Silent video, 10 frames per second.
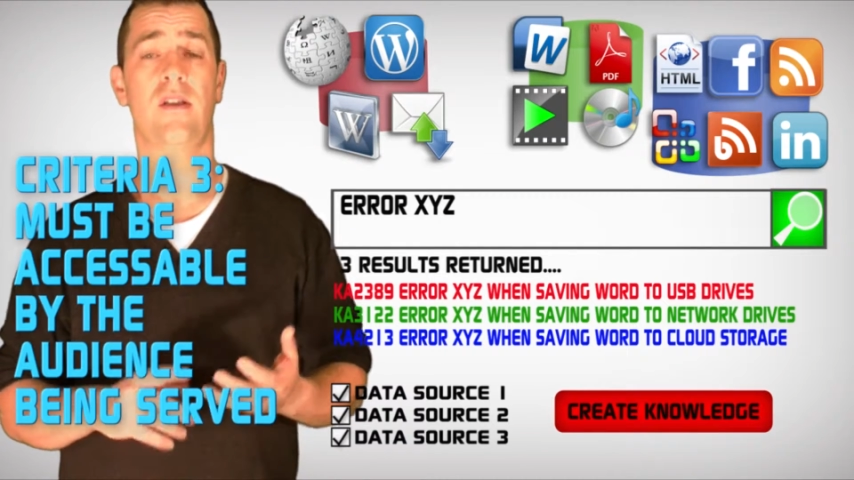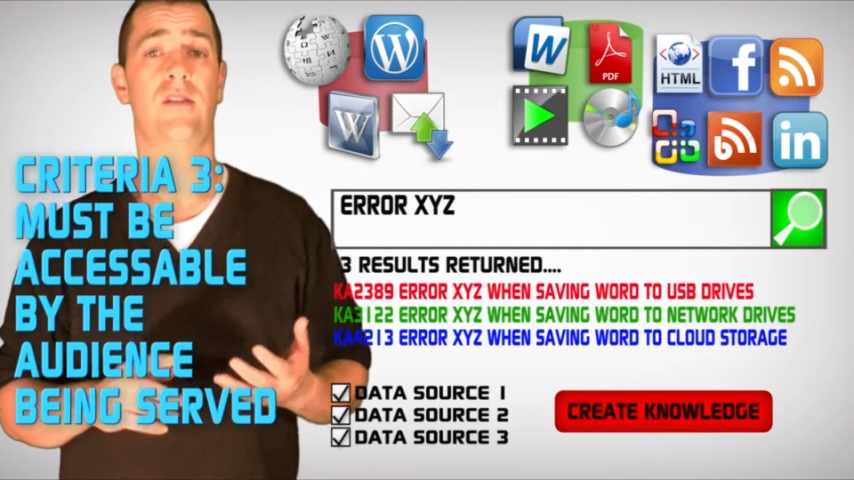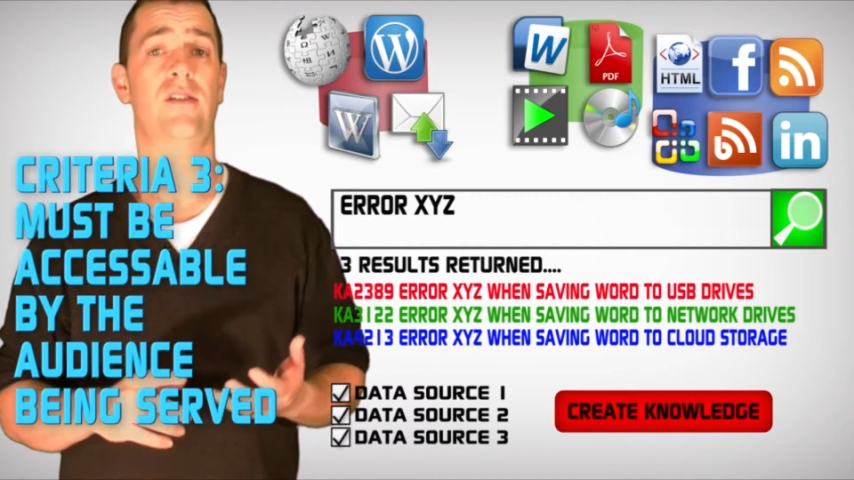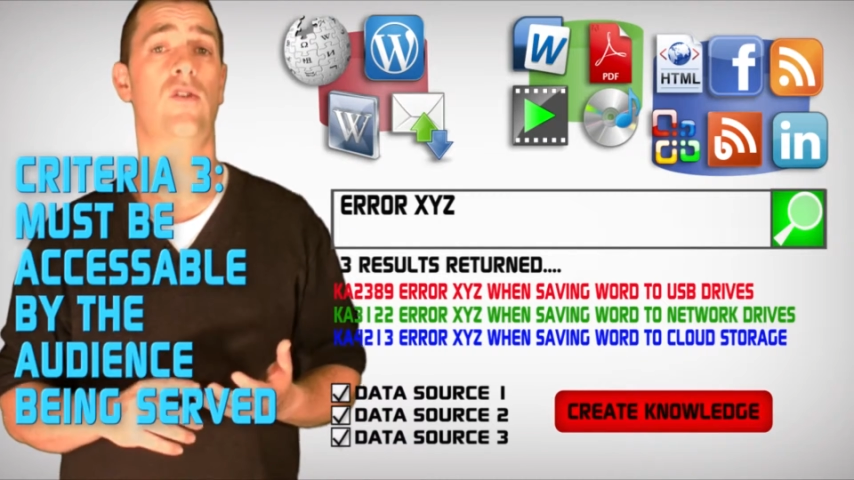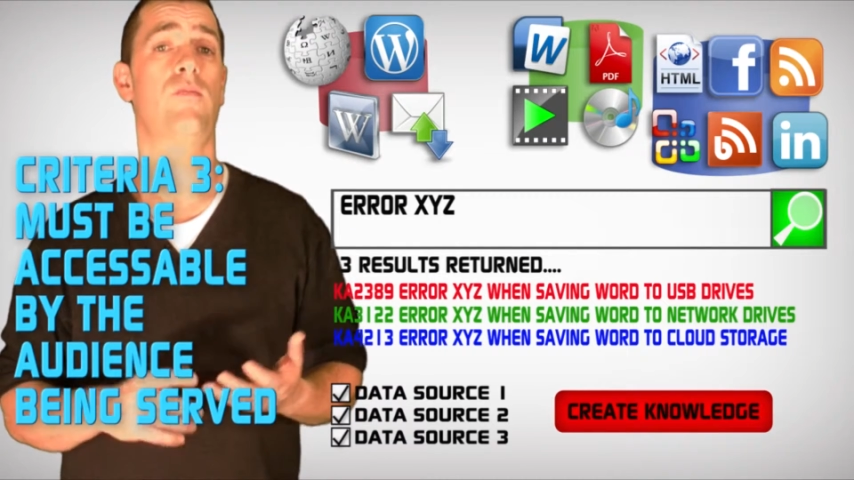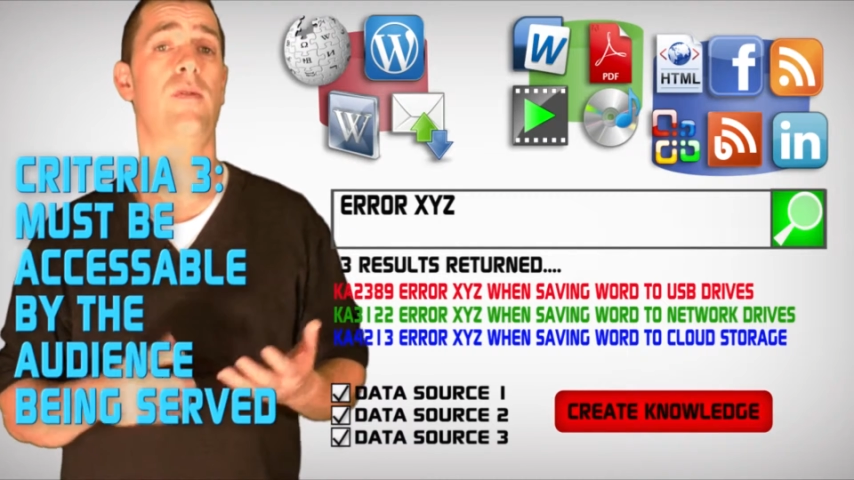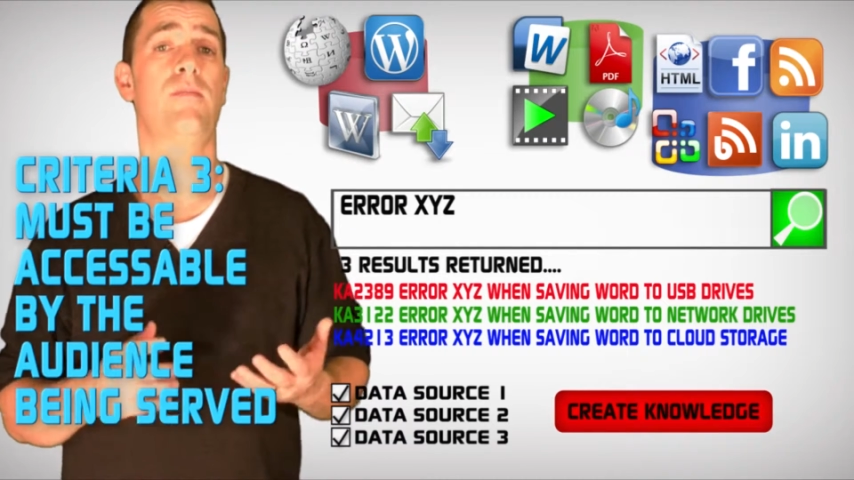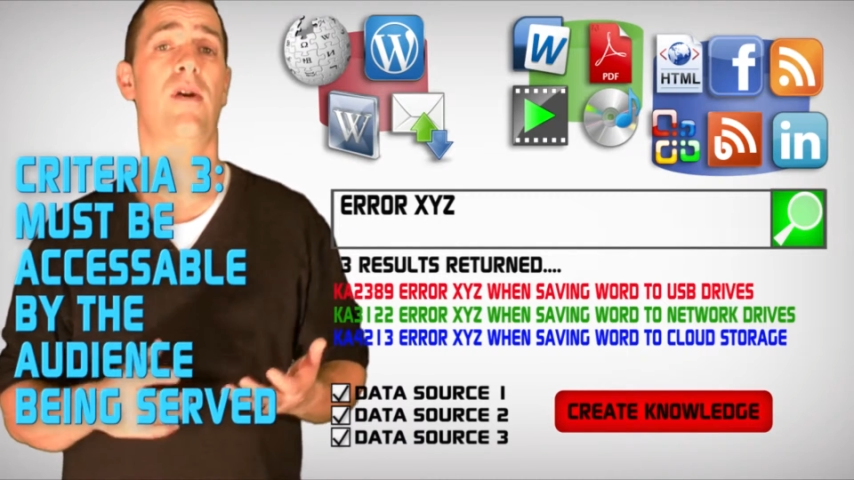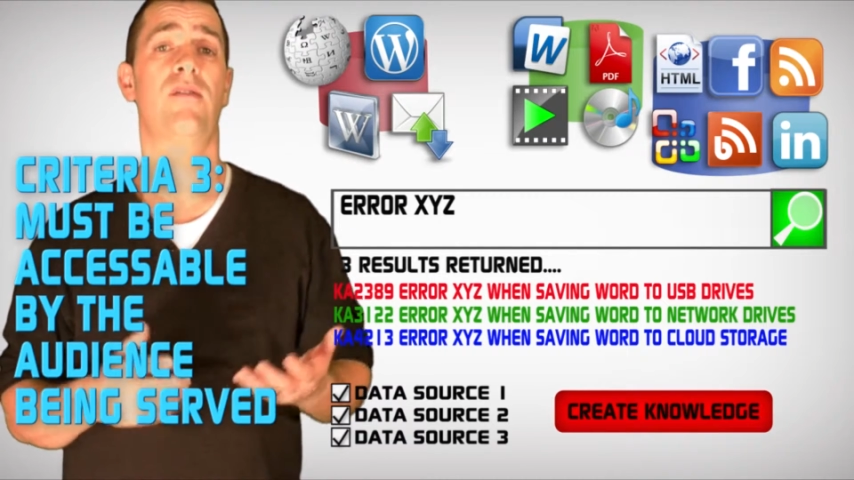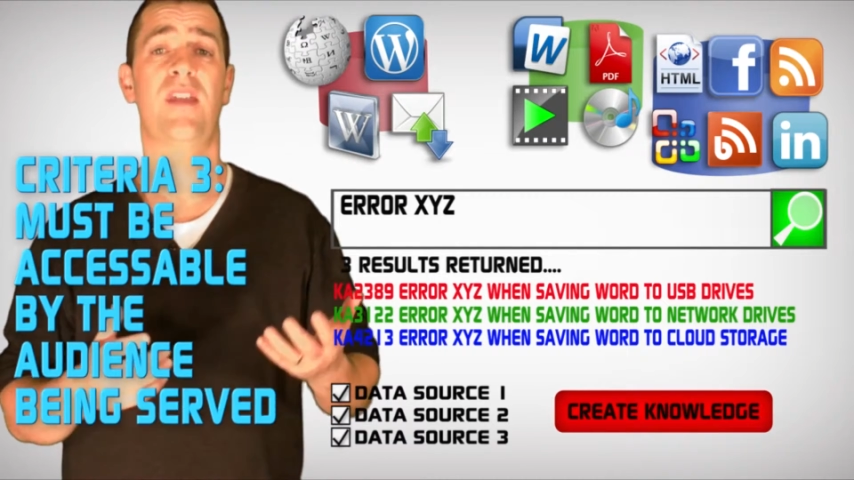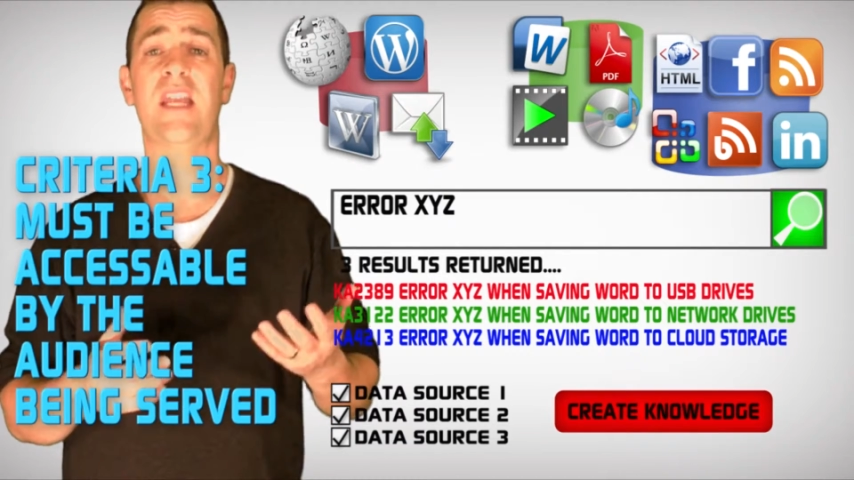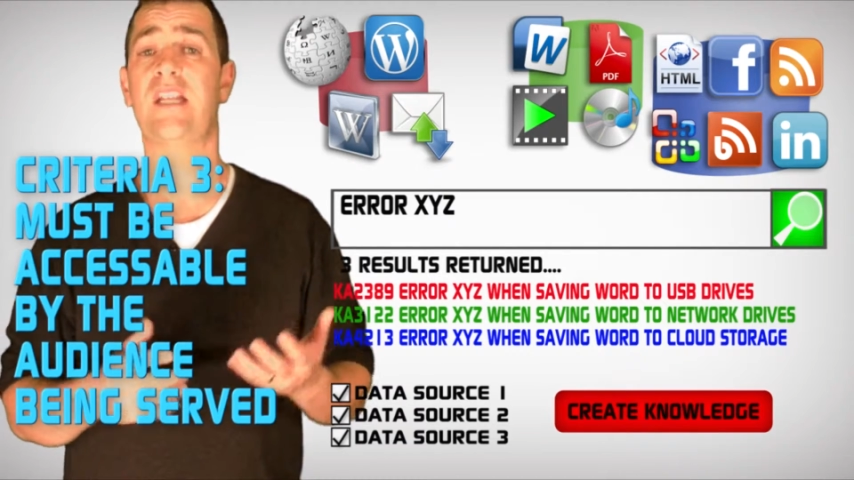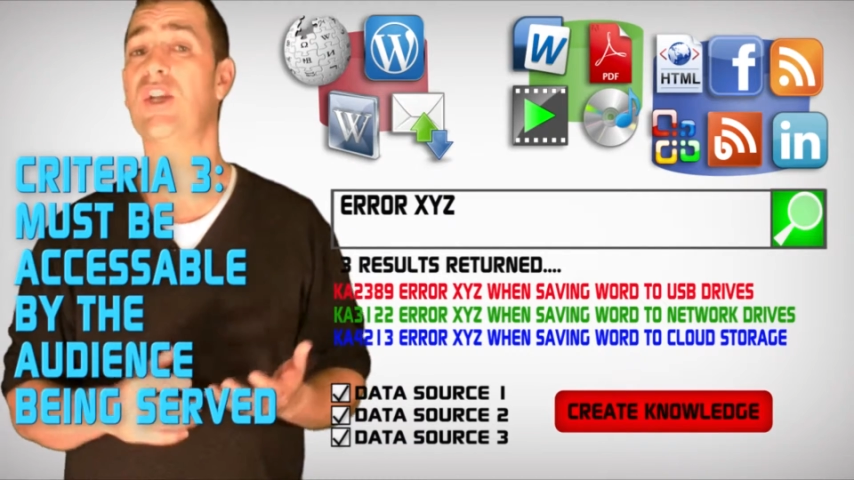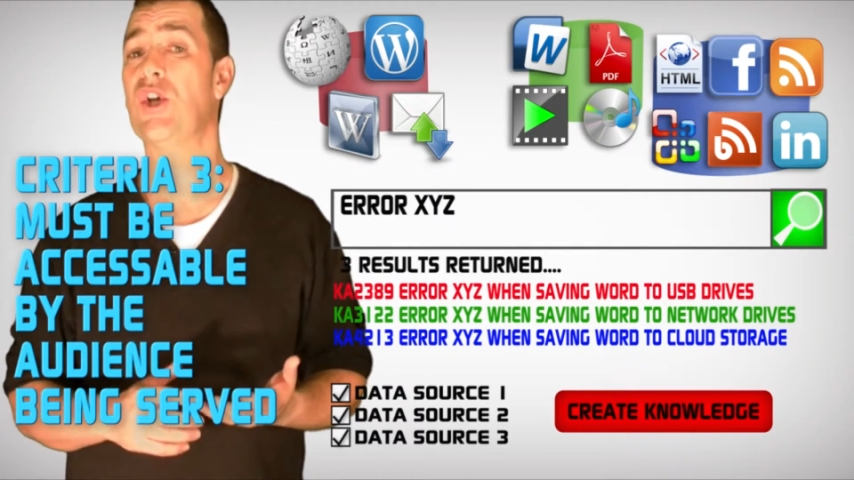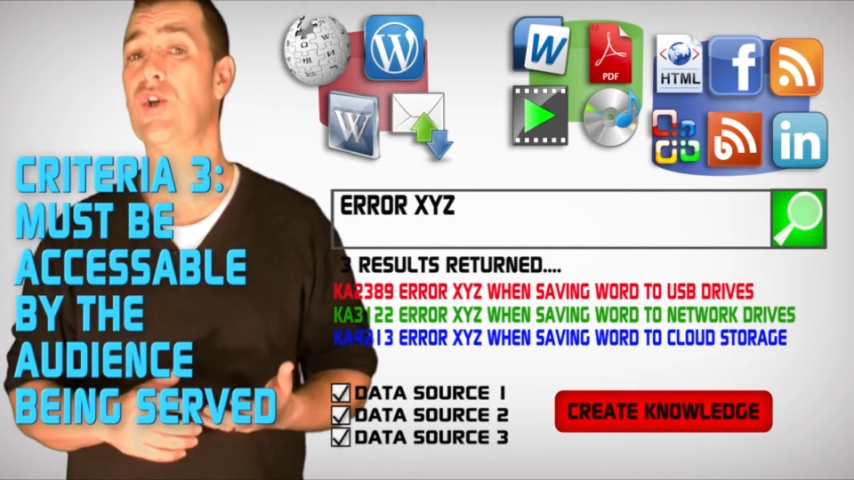This could be both
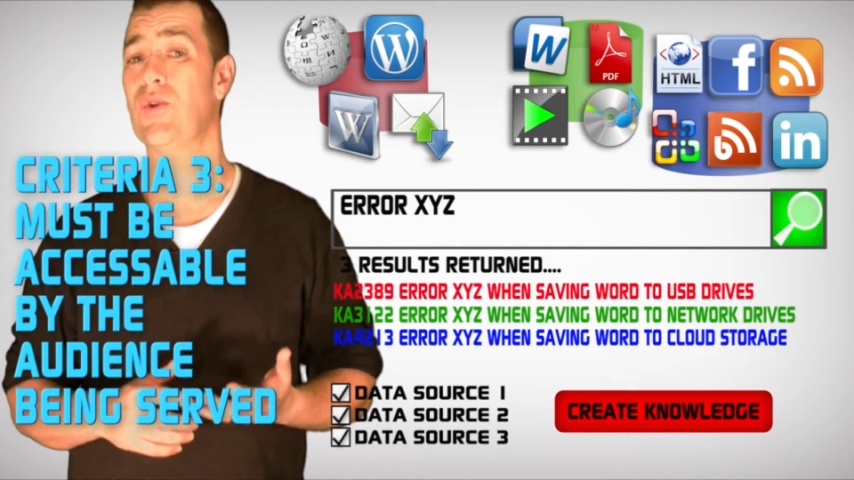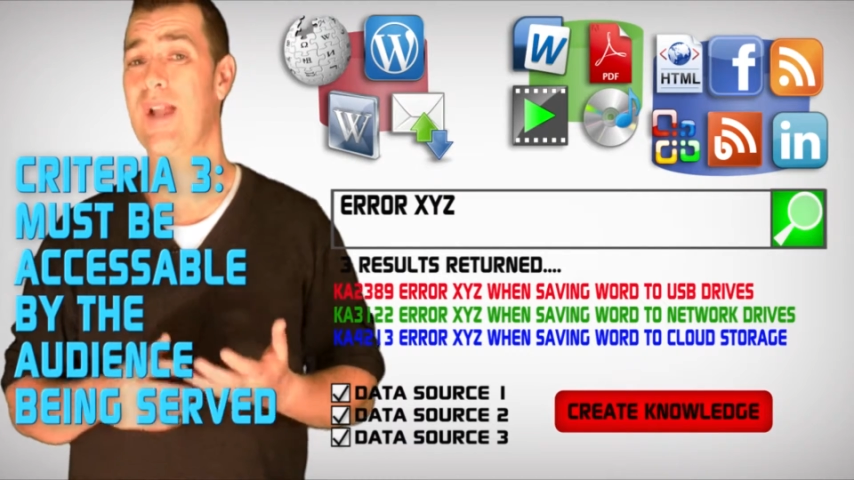internal